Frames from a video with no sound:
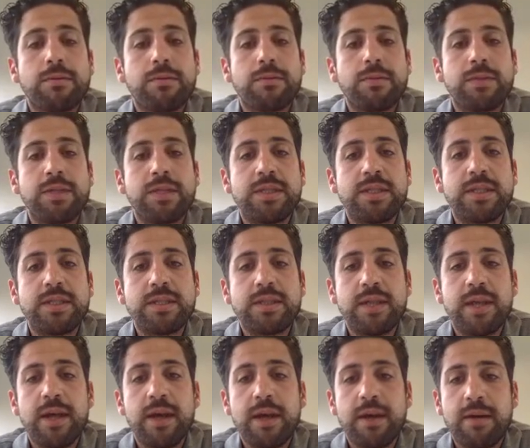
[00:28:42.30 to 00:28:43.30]
This is
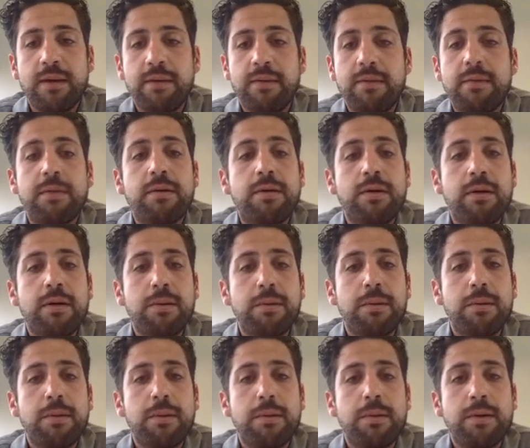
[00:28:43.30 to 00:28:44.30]
the
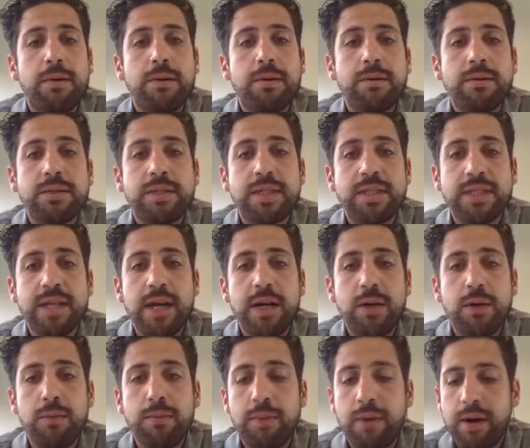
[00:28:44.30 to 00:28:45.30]

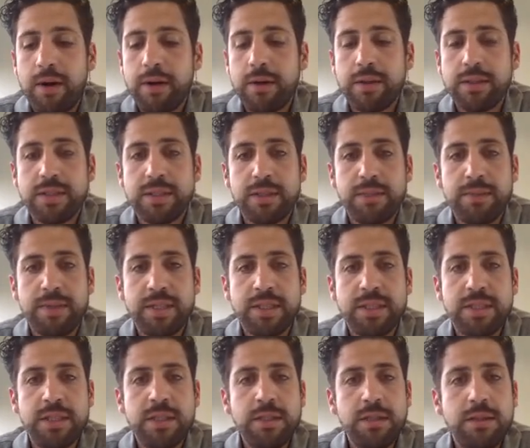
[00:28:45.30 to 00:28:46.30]
titanium bar
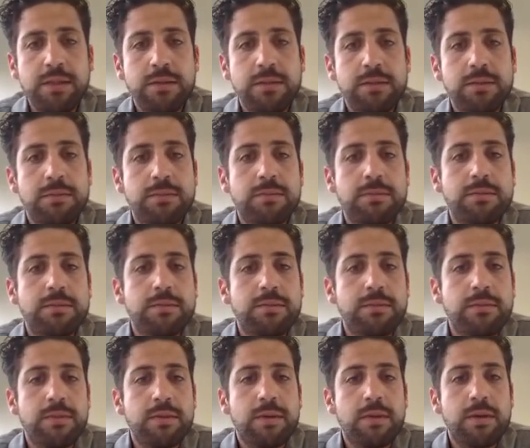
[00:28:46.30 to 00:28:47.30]
cemented.
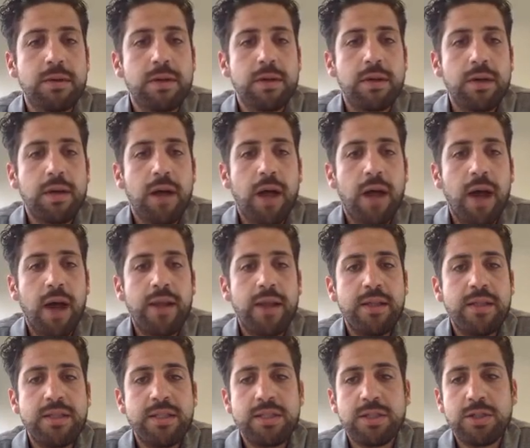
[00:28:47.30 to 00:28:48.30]
And
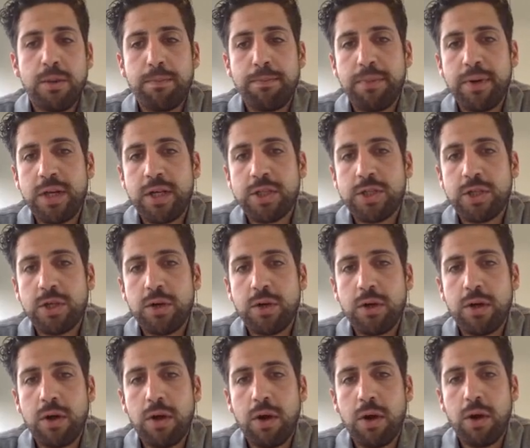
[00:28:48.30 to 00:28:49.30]
this is some
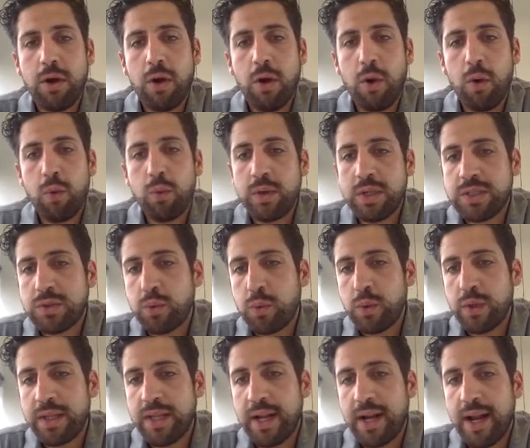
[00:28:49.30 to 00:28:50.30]
picture, always
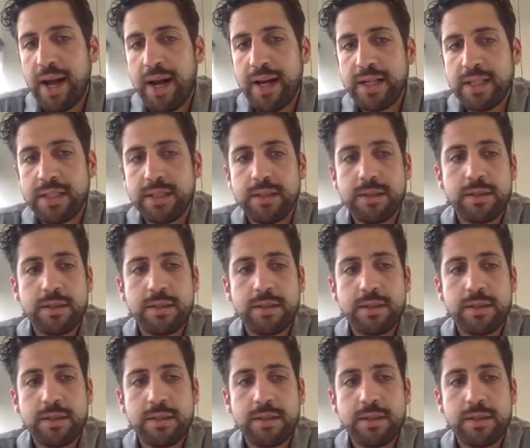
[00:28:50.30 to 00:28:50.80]
with the light,